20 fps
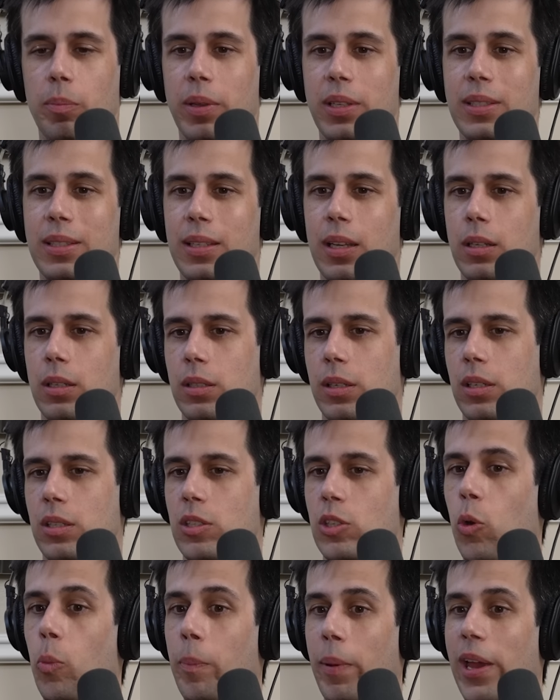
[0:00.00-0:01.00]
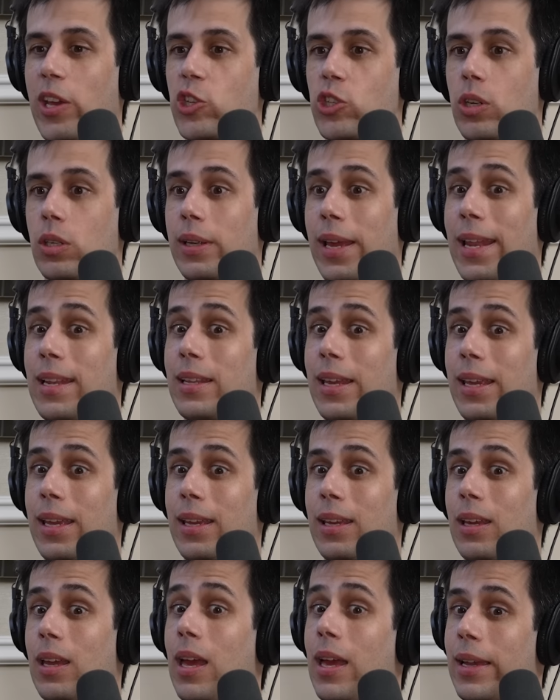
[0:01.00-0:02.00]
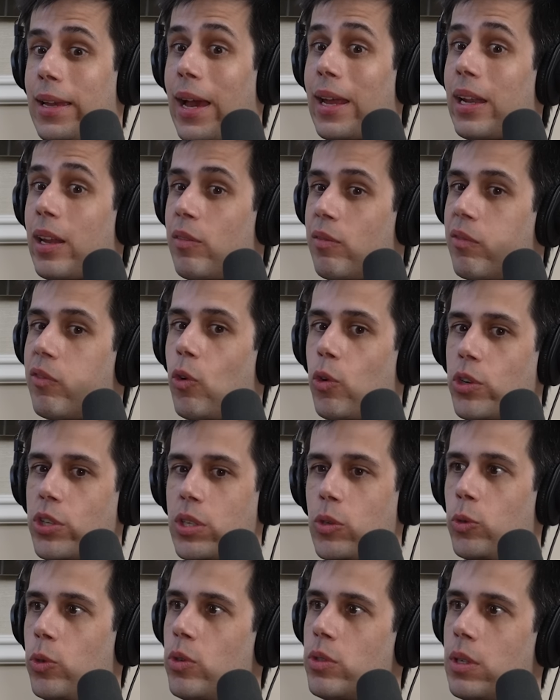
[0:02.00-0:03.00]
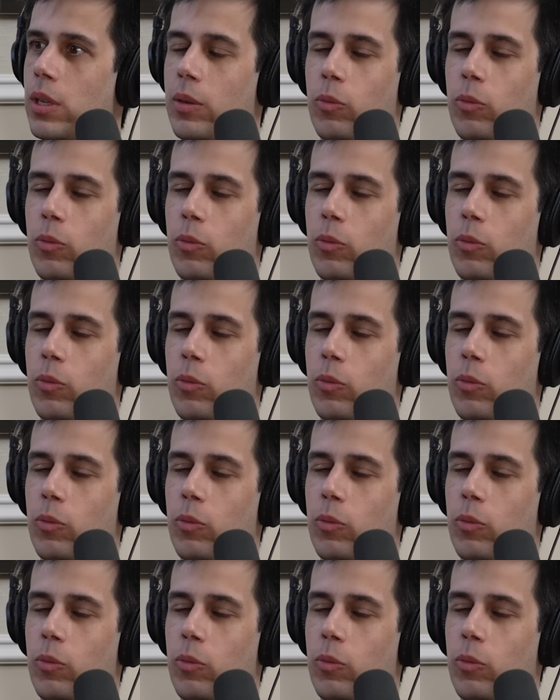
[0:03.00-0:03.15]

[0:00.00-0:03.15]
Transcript: but they're they're so passionate and they kind of enforce the rules.